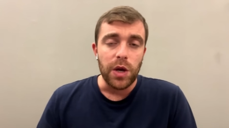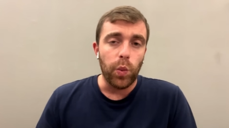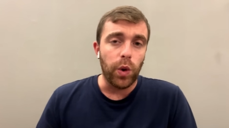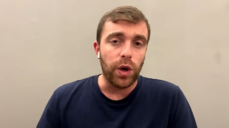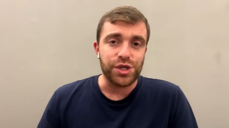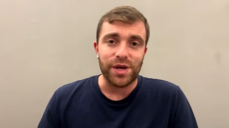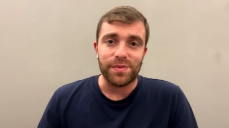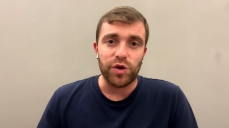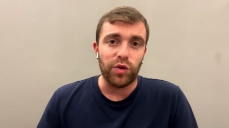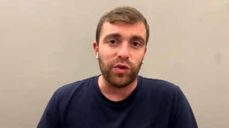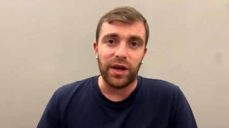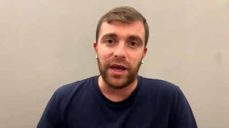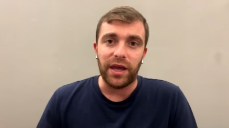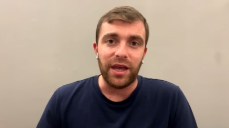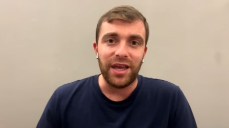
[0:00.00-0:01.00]
was
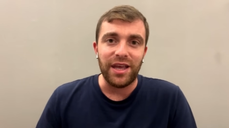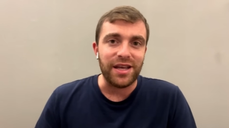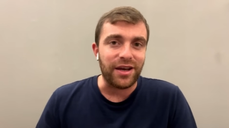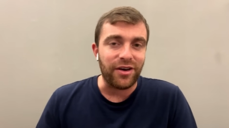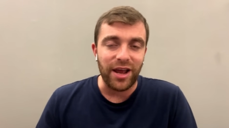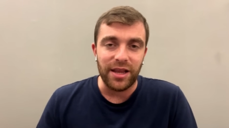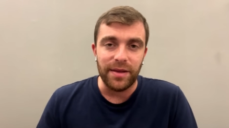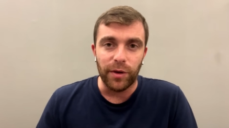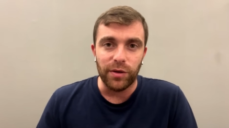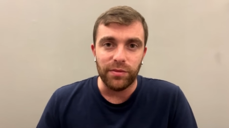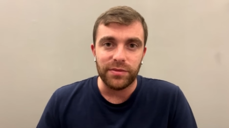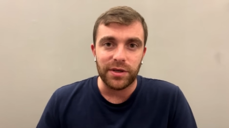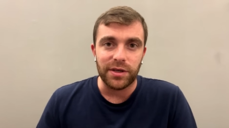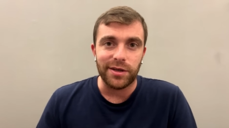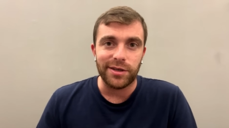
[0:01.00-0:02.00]
absolutely
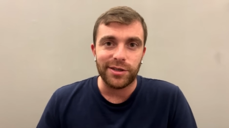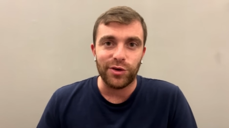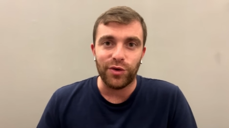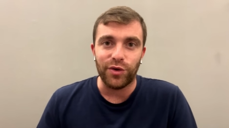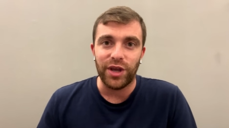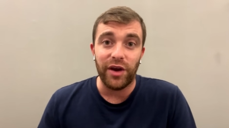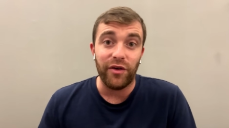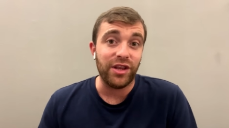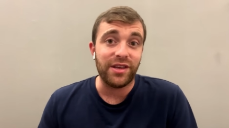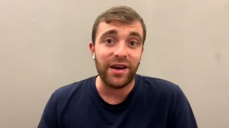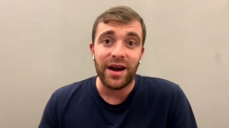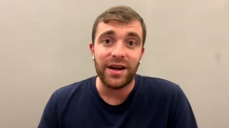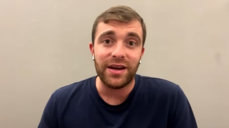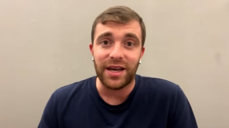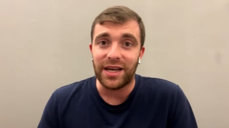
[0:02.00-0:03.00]
incredible. Uh, so he
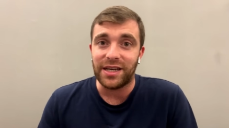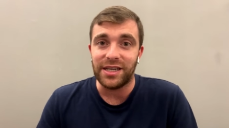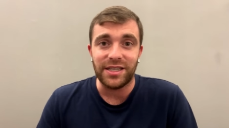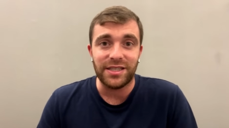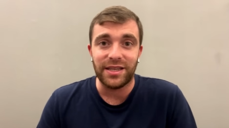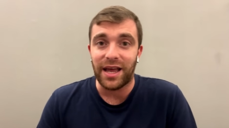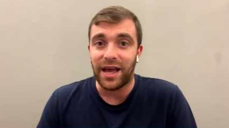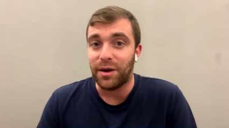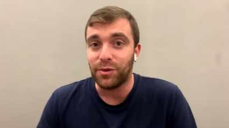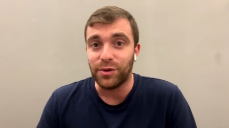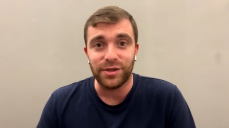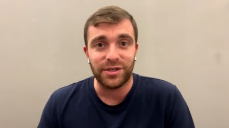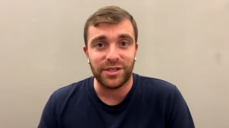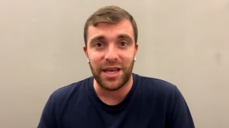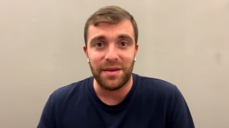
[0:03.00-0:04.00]
returned and this
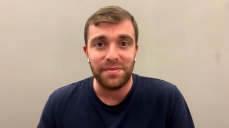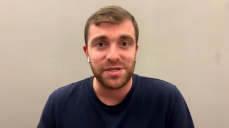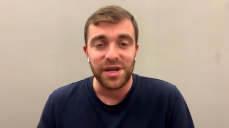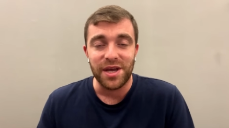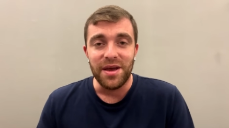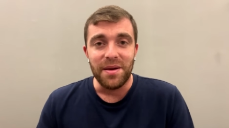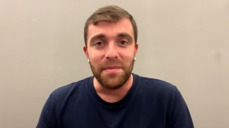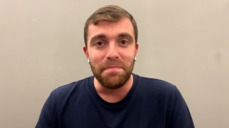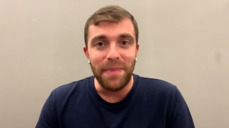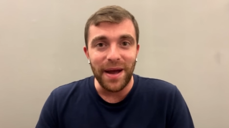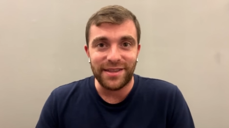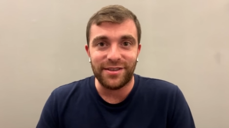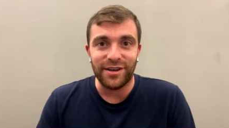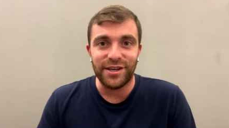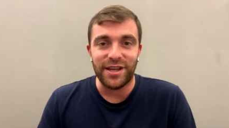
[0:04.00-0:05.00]
now seems better